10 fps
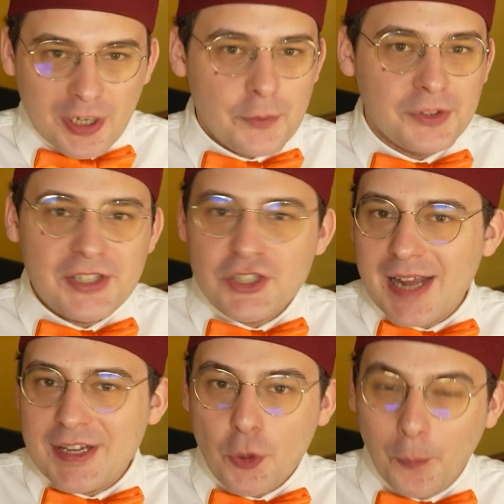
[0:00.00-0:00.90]
a
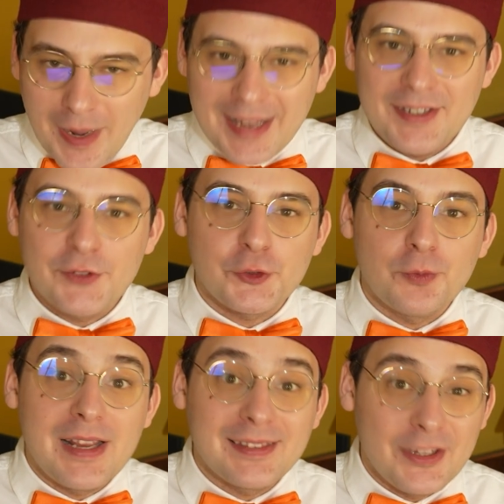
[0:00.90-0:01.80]
musician, you play an
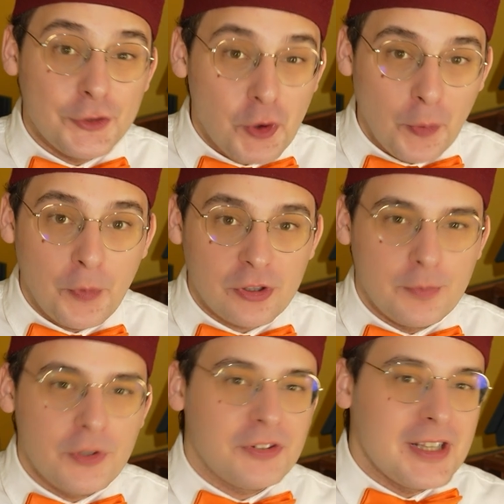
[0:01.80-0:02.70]
instrument and you compose
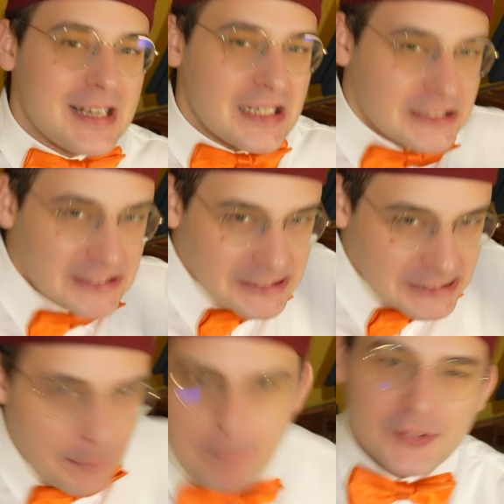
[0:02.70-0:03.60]
music,
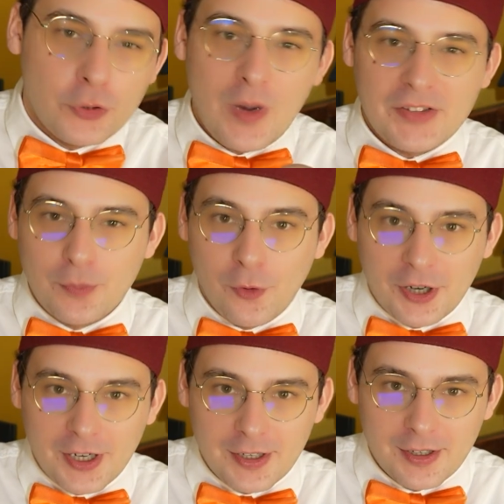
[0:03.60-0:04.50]
but you want more.
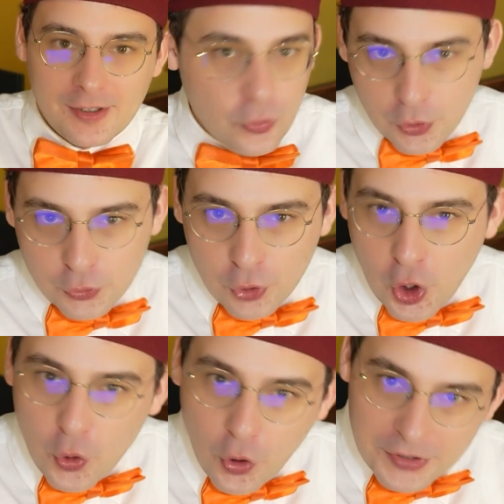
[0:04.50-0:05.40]
You want to know
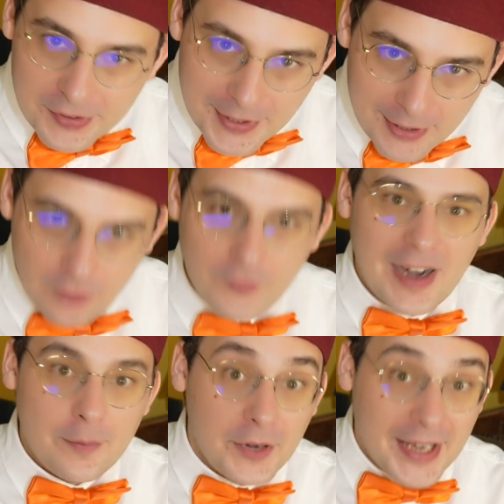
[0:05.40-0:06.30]
all the secrets of
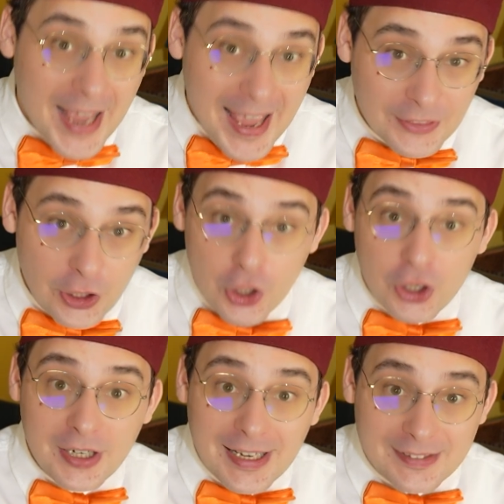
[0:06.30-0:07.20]
harmony and
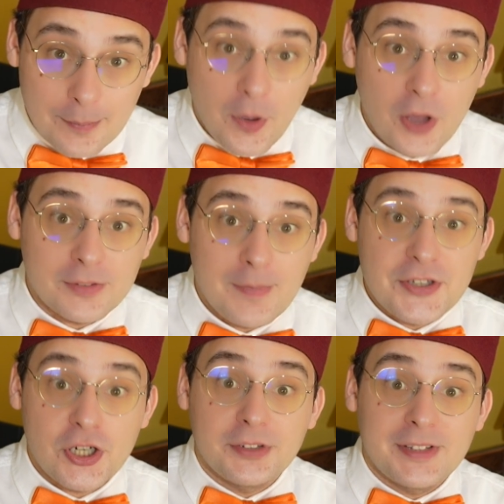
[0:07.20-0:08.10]
learn the most
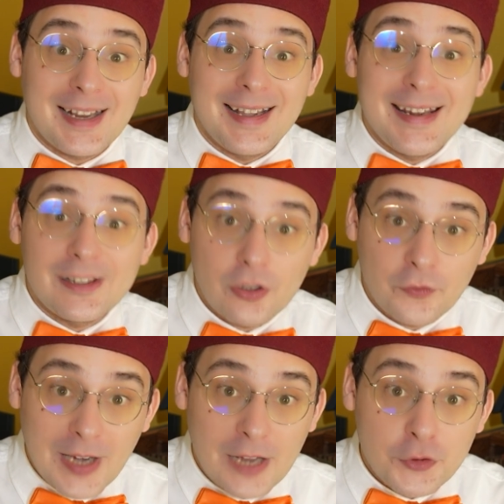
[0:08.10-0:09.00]
magical techniques of
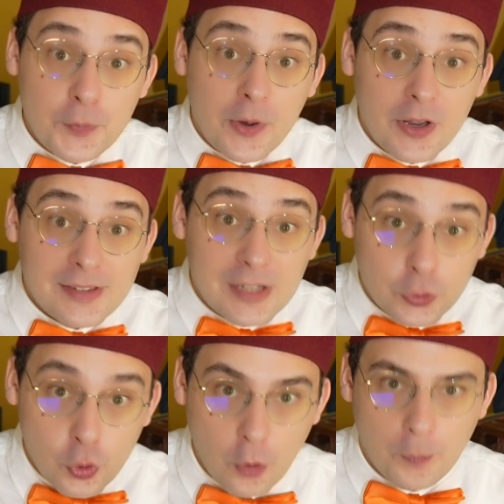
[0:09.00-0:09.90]
counterpoint
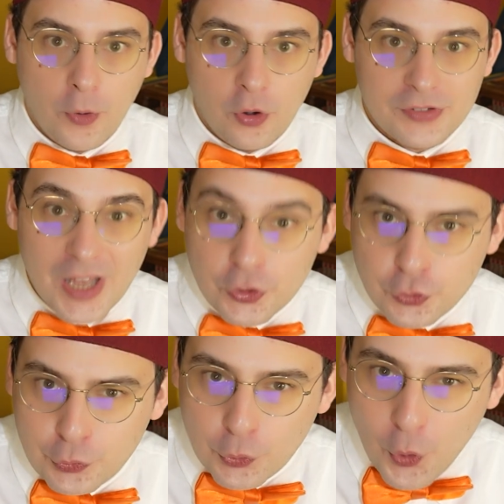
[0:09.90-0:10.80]
to compose
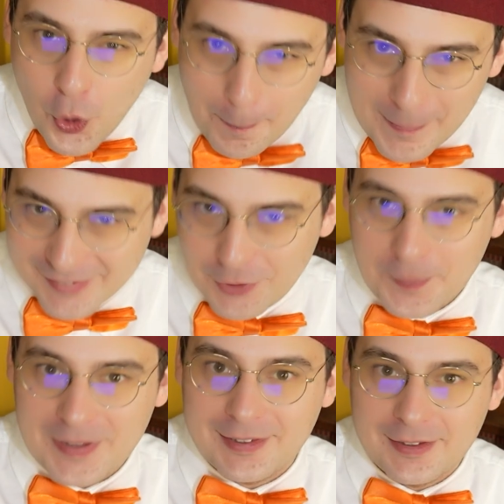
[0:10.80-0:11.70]
true
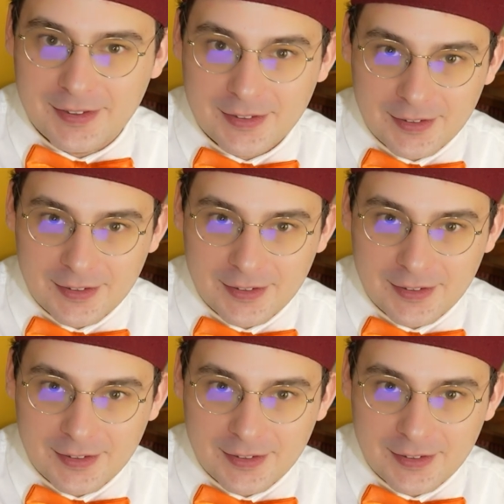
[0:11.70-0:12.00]
masterpieces.